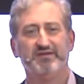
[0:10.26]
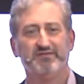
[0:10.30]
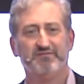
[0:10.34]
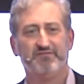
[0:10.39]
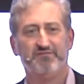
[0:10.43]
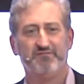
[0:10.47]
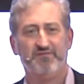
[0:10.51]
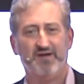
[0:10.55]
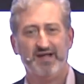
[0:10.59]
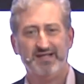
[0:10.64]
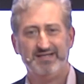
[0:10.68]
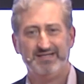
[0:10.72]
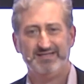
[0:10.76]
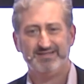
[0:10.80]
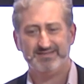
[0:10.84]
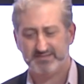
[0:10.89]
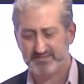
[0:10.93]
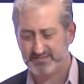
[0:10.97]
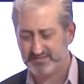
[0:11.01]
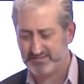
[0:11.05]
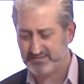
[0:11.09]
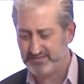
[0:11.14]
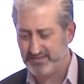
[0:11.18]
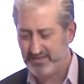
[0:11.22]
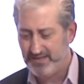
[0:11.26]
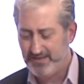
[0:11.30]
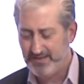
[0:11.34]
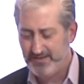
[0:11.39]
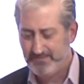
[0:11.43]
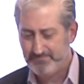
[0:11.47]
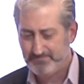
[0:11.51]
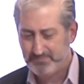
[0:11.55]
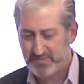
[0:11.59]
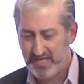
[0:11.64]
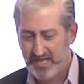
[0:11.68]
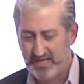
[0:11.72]
finance
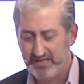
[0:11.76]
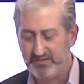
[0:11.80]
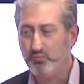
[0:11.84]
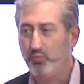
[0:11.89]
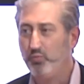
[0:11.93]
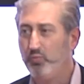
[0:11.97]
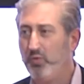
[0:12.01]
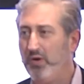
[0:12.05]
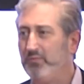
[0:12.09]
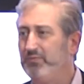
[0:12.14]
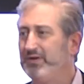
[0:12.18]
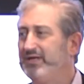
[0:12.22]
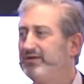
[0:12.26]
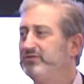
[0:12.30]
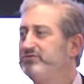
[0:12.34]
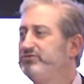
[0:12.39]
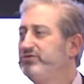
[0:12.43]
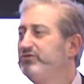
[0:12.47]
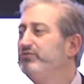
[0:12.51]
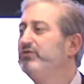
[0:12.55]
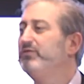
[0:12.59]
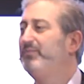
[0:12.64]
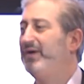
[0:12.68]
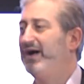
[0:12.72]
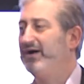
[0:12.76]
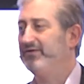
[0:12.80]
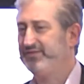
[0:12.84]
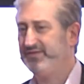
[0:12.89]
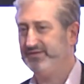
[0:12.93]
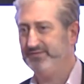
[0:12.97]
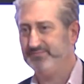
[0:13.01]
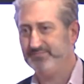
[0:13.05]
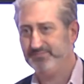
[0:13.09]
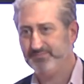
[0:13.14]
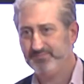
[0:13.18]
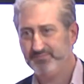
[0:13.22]
and what we can do about
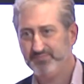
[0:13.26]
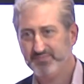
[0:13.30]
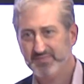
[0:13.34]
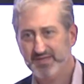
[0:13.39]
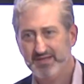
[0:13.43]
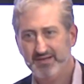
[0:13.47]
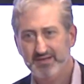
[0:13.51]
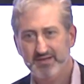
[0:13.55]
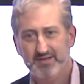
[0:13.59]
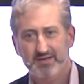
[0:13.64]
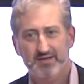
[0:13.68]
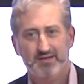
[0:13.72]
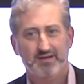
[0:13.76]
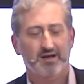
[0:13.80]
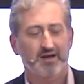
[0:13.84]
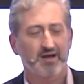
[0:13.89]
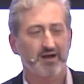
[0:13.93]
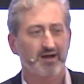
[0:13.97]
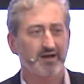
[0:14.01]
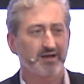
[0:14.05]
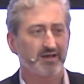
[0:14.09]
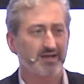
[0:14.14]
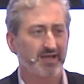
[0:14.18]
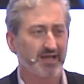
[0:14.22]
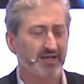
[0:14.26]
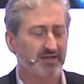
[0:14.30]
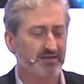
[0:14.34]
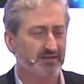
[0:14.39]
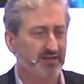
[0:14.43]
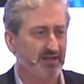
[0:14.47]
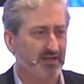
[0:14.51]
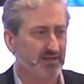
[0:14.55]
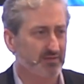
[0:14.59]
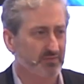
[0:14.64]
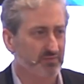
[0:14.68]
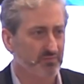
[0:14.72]
them.
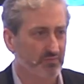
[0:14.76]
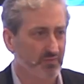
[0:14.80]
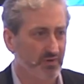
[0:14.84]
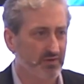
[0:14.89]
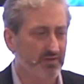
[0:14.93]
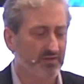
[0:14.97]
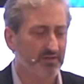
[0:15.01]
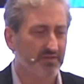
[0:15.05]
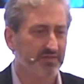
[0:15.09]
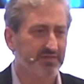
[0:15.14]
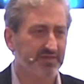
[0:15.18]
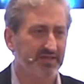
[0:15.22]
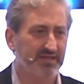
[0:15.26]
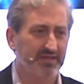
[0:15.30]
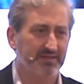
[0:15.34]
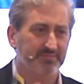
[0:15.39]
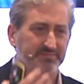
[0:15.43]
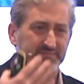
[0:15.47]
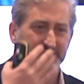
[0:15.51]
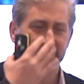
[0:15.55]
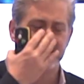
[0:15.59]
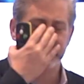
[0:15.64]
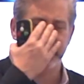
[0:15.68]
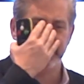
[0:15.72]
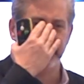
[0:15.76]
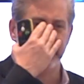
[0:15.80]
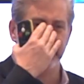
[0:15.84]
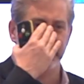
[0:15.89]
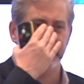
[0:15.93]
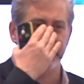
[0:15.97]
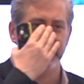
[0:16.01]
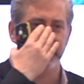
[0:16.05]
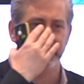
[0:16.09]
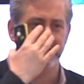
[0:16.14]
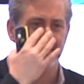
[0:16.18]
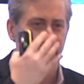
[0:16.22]
And one of the themes
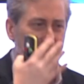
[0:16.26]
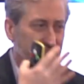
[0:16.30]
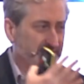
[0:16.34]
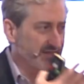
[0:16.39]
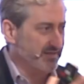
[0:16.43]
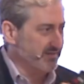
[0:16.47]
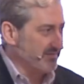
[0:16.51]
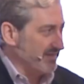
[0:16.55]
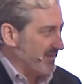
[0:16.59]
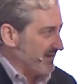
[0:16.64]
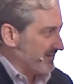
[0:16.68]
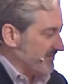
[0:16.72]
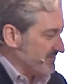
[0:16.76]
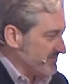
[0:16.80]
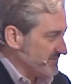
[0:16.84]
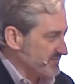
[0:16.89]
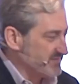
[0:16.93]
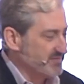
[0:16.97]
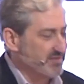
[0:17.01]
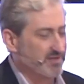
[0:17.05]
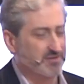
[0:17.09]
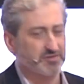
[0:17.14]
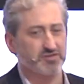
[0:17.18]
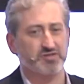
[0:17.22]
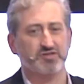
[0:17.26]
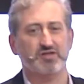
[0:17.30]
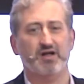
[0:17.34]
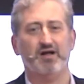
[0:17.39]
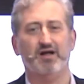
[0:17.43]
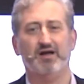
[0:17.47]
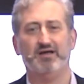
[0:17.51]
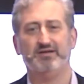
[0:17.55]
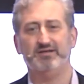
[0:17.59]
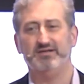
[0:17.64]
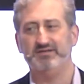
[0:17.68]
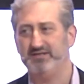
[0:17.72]
that I think Larry just touched
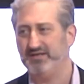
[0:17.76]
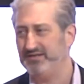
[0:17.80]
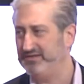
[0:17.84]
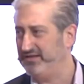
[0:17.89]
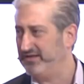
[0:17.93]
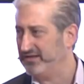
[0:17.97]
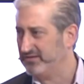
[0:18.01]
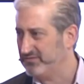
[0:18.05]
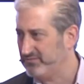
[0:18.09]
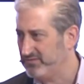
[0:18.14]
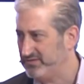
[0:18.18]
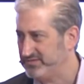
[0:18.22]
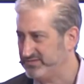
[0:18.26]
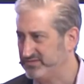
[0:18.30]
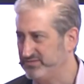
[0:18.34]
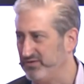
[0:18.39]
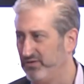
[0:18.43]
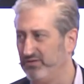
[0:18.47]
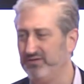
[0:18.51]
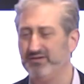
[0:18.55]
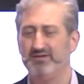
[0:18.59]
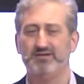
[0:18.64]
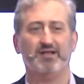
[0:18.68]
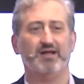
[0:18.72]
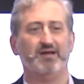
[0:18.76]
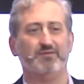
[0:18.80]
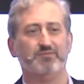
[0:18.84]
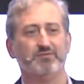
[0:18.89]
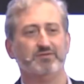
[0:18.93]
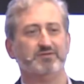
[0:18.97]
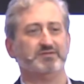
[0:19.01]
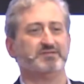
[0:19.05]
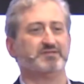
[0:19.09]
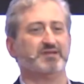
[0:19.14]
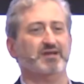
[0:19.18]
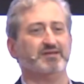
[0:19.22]
on and that Chris Dolan and I were
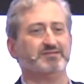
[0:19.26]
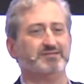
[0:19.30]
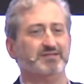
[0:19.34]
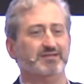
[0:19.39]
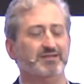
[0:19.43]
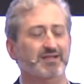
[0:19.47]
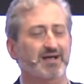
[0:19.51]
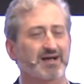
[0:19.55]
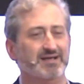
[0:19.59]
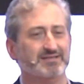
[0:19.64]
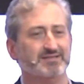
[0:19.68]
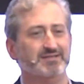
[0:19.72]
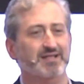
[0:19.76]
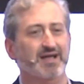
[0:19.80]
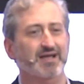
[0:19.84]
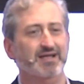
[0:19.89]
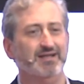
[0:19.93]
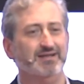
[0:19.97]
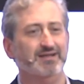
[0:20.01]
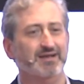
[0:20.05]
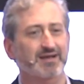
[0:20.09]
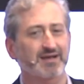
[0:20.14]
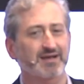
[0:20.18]
discussing last night